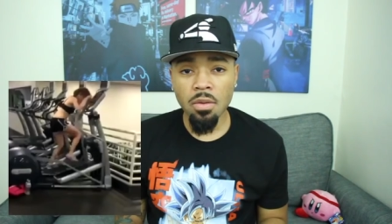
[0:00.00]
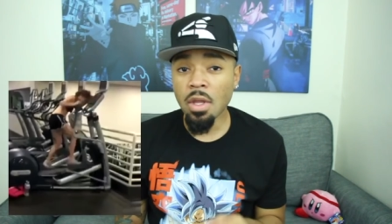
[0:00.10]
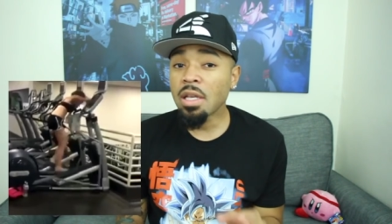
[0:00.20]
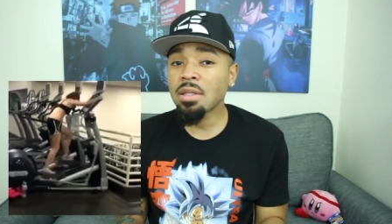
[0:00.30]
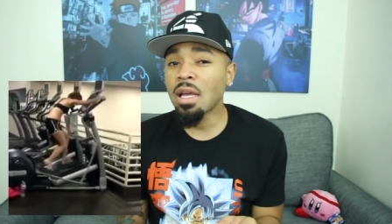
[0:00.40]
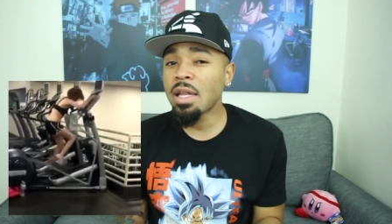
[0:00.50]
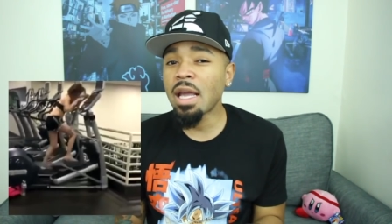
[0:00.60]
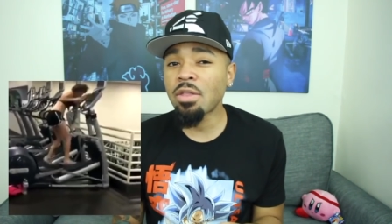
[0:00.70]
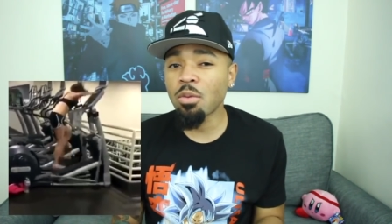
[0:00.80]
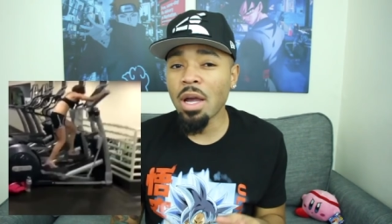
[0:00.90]
This lady
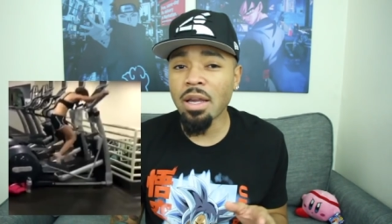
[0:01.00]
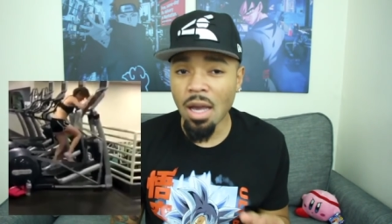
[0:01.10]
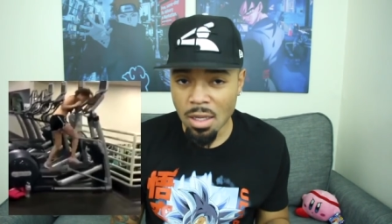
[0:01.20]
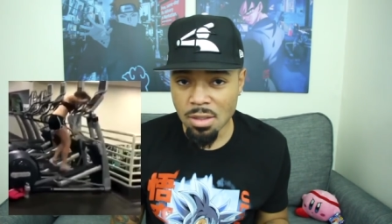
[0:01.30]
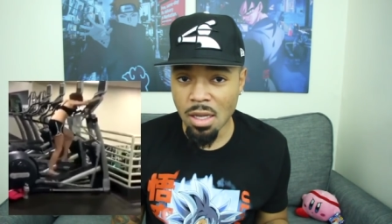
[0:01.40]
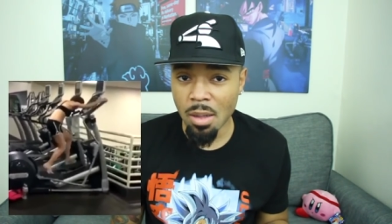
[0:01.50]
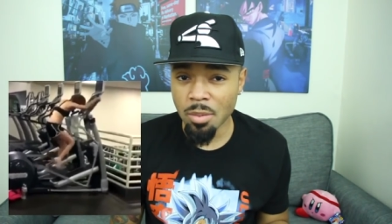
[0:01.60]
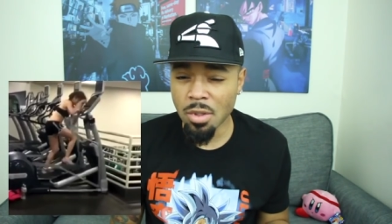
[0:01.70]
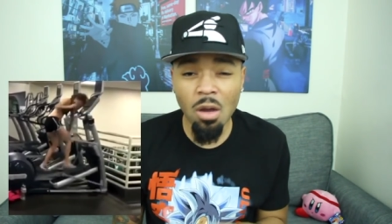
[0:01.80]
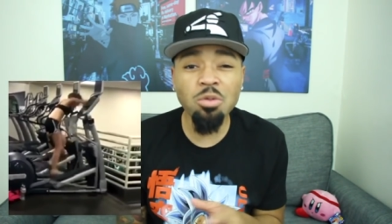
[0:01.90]
got the right
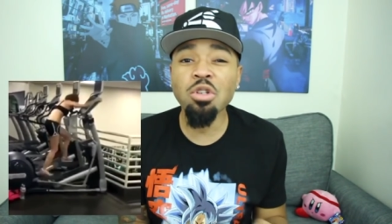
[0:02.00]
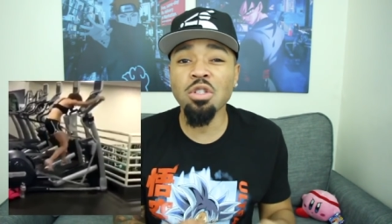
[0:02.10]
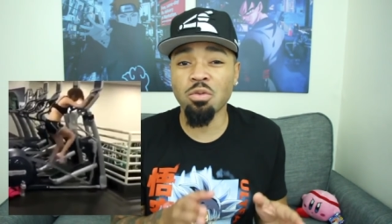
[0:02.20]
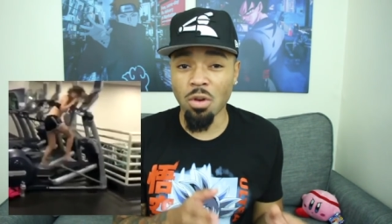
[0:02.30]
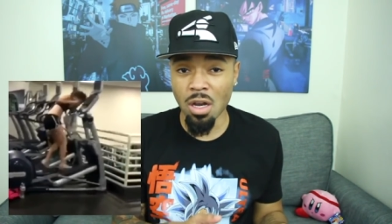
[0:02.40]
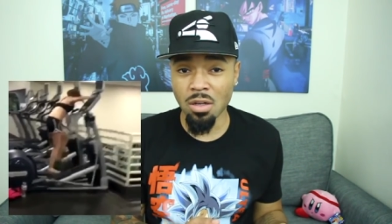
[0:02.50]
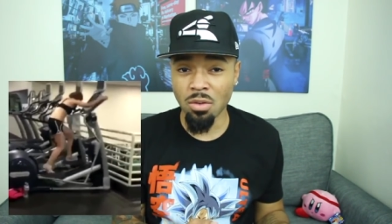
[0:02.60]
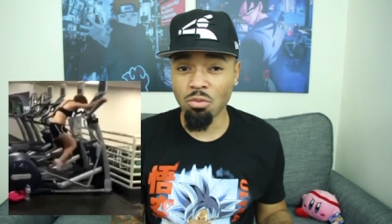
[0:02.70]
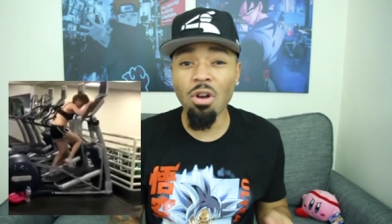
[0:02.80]
concept. Don't just run.